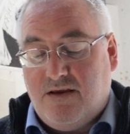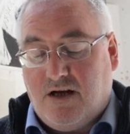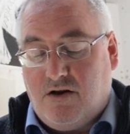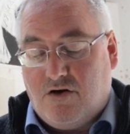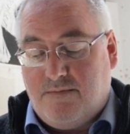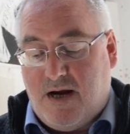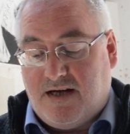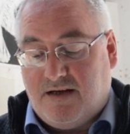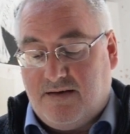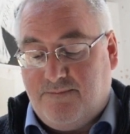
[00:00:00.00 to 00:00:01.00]
The
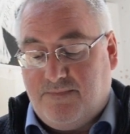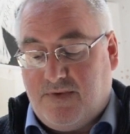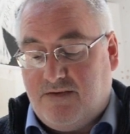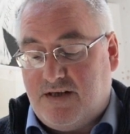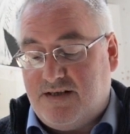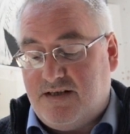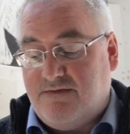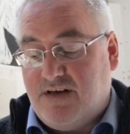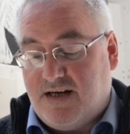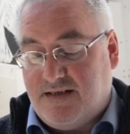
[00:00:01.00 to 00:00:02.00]
clockmaker of the city
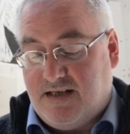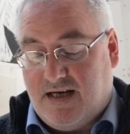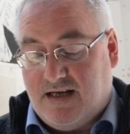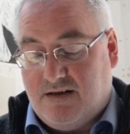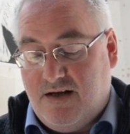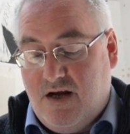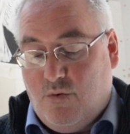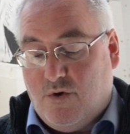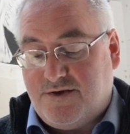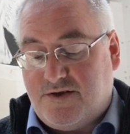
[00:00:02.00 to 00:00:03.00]
of Nightingale
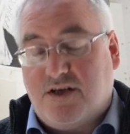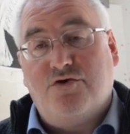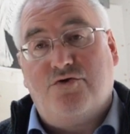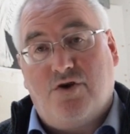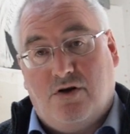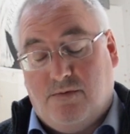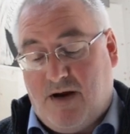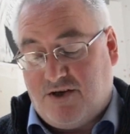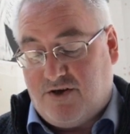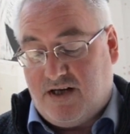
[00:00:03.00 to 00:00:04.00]
wants to control
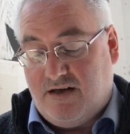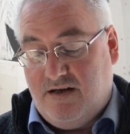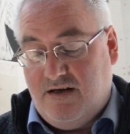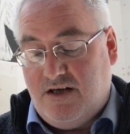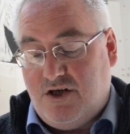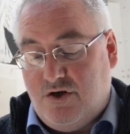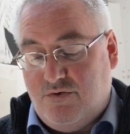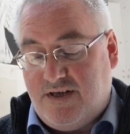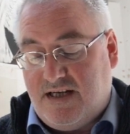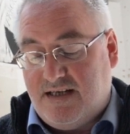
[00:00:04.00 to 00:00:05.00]
magic,
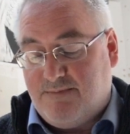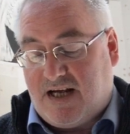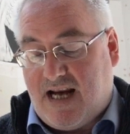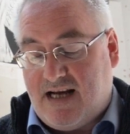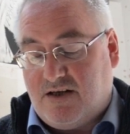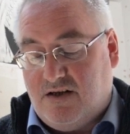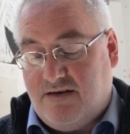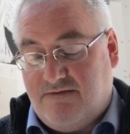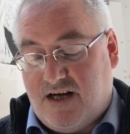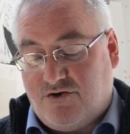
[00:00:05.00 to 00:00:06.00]
using his mechanical
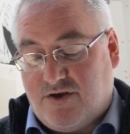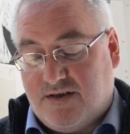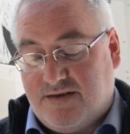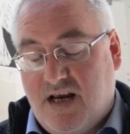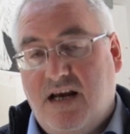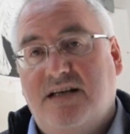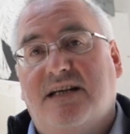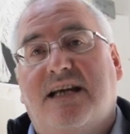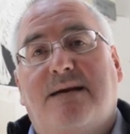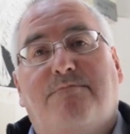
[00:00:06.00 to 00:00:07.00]
inventions
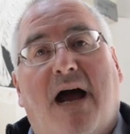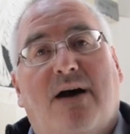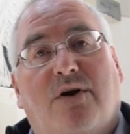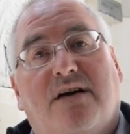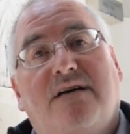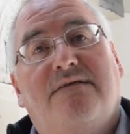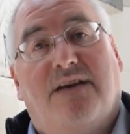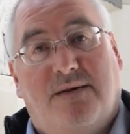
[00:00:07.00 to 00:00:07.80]
to keep power for